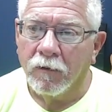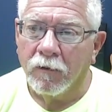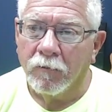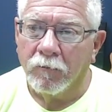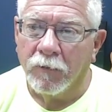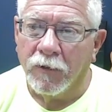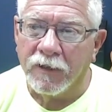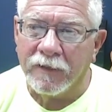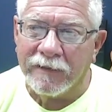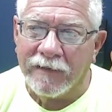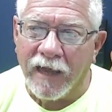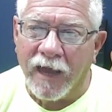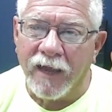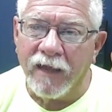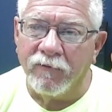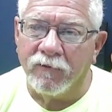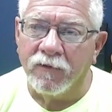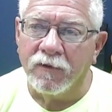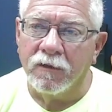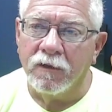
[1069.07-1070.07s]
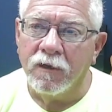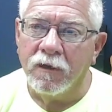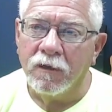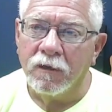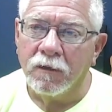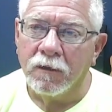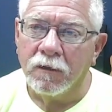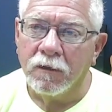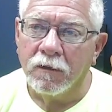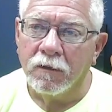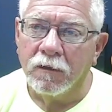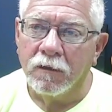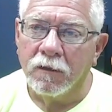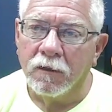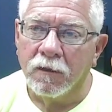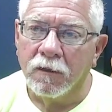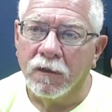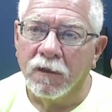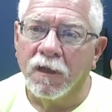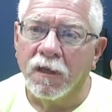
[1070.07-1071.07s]
But David
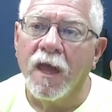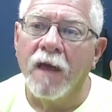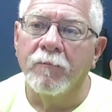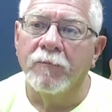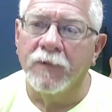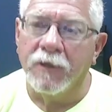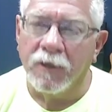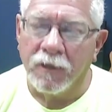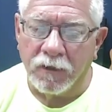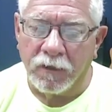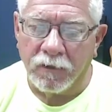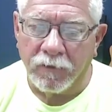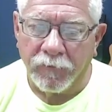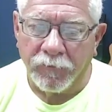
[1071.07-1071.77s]
kept digging.